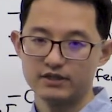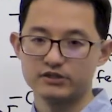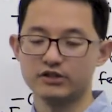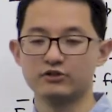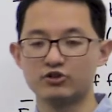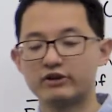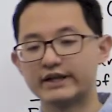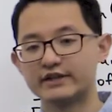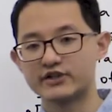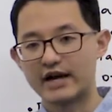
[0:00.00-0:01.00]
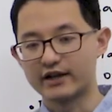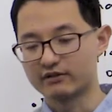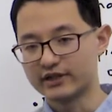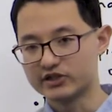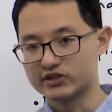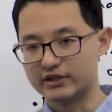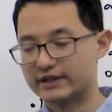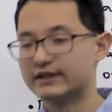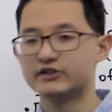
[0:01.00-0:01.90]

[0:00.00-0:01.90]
So during ejaculation, the